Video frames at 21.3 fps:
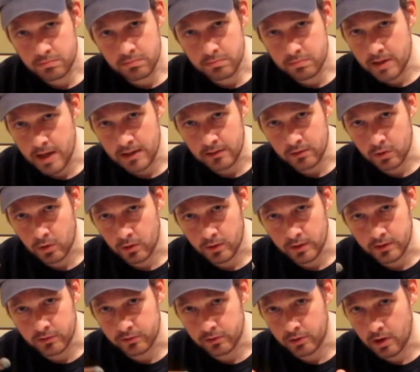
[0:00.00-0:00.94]
That's
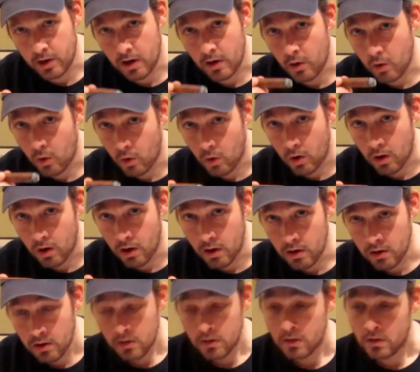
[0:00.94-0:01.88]
holding a cigar.
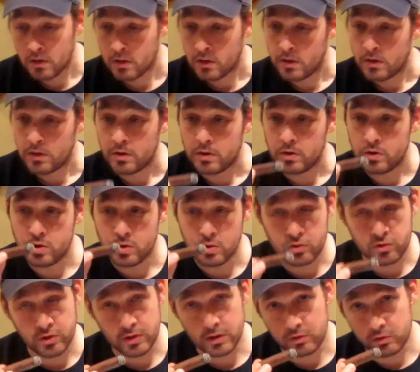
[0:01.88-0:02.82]
Or
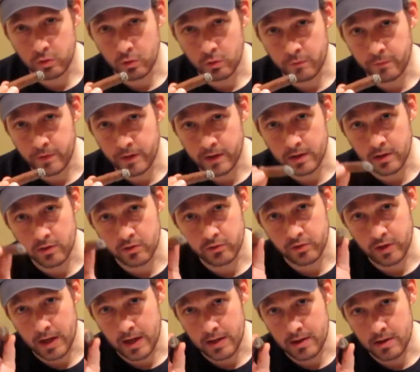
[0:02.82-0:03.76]
using 2
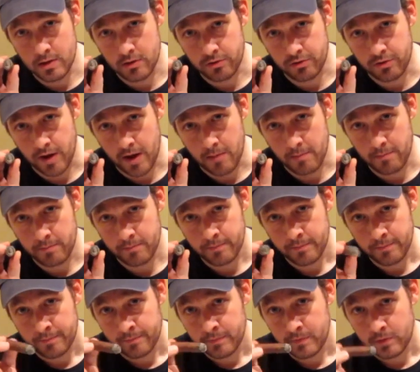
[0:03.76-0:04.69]
fingers and your thumb
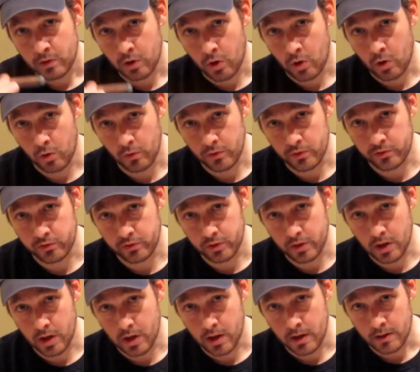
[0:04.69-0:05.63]
to hold the
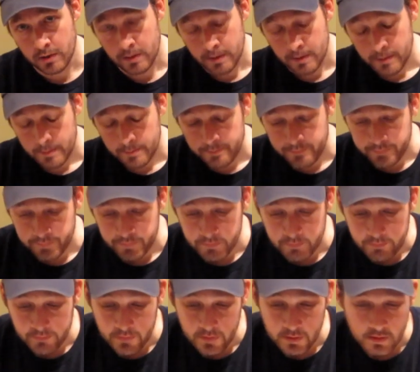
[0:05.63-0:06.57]
cigar.
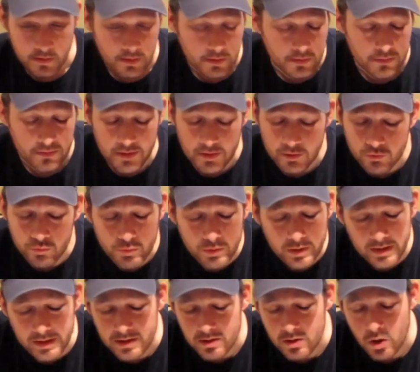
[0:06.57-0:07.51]
There's
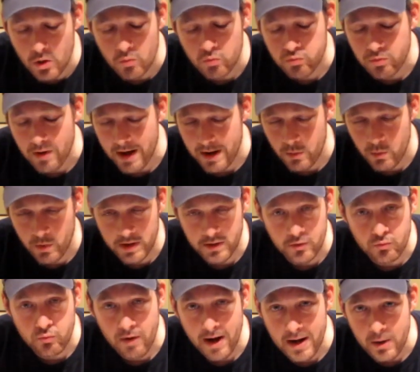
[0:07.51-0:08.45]
really no right way.
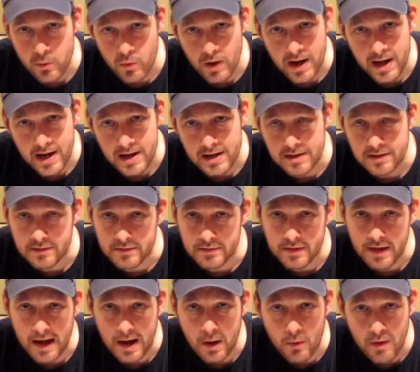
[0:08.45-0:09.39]
The right way
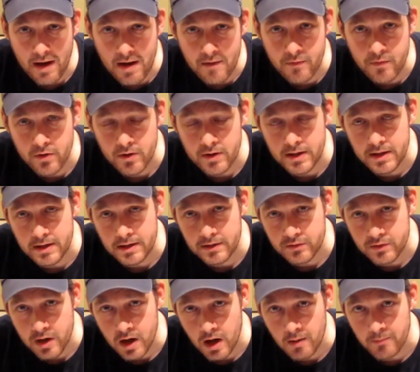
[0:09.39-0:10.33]
is however it
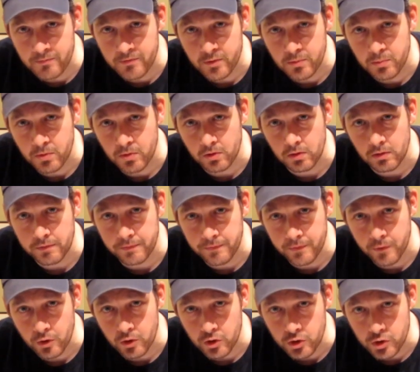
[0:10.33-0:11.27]
is comfortable
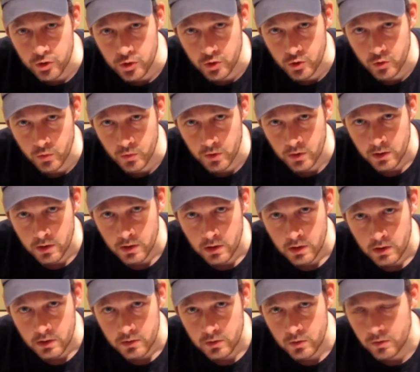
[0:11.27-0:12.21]
for you.
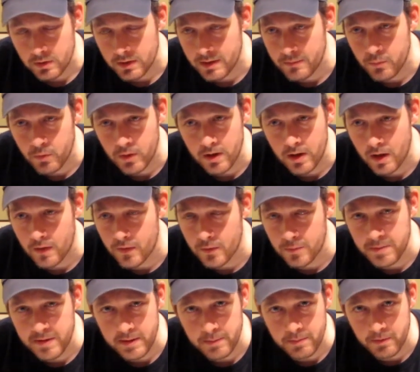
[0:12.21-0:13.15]
Don't let what other
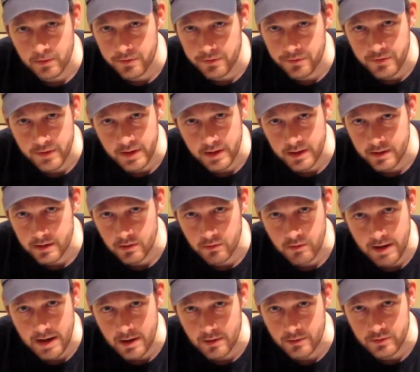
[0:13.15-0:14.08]
people think
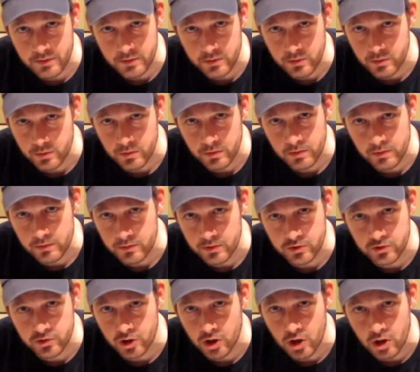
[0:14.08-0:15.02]
around you
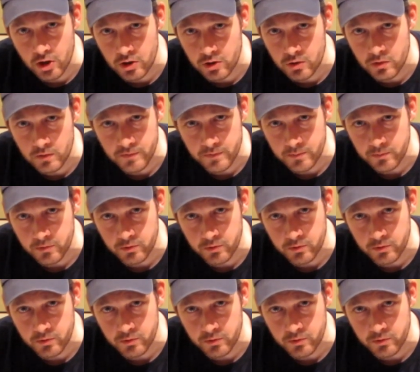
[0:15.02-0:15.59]
deter you from